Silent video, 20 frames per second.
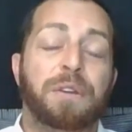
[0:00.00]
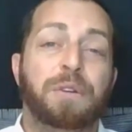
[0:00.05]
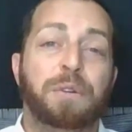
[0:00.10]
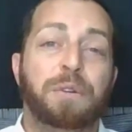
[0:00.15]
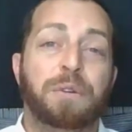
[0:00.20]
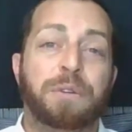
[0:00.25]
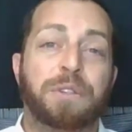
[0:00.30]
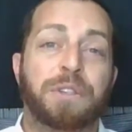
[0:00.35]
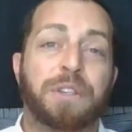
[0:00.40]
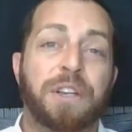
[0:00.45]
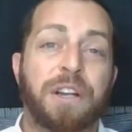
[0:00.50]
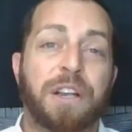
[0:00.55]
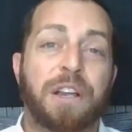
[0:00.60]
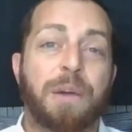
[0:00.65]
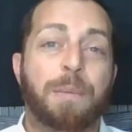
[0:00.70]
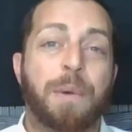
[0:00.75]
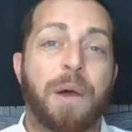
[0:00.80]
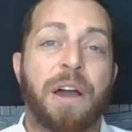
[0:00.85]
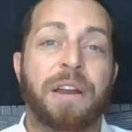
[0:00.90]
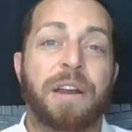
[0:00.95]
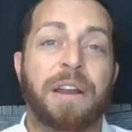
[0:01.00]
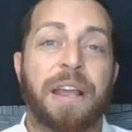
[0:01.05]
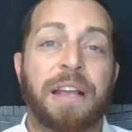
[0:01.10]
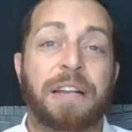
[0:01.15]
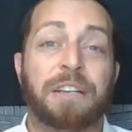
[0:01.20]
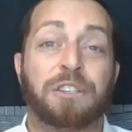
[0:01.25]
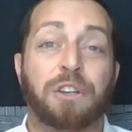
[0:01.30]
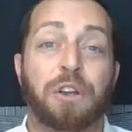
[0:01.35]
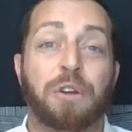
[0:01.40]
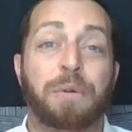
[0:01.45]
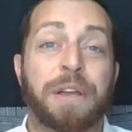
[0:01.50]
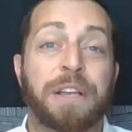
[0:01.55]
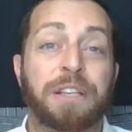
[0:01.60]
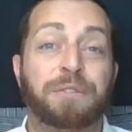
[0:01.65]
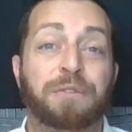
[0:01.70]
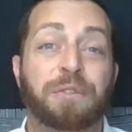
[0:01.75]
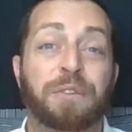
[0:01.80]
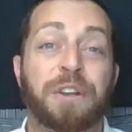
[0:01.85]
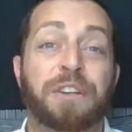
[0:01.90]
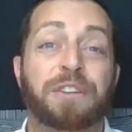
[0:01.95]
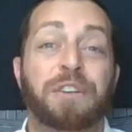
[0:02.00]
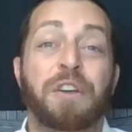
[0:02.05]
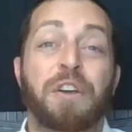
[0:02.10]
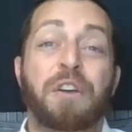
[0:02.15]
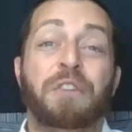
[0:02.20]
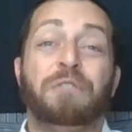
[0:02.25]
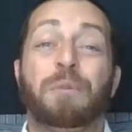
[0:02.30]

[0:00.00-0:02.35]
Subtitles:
who's gonna come on and show his footage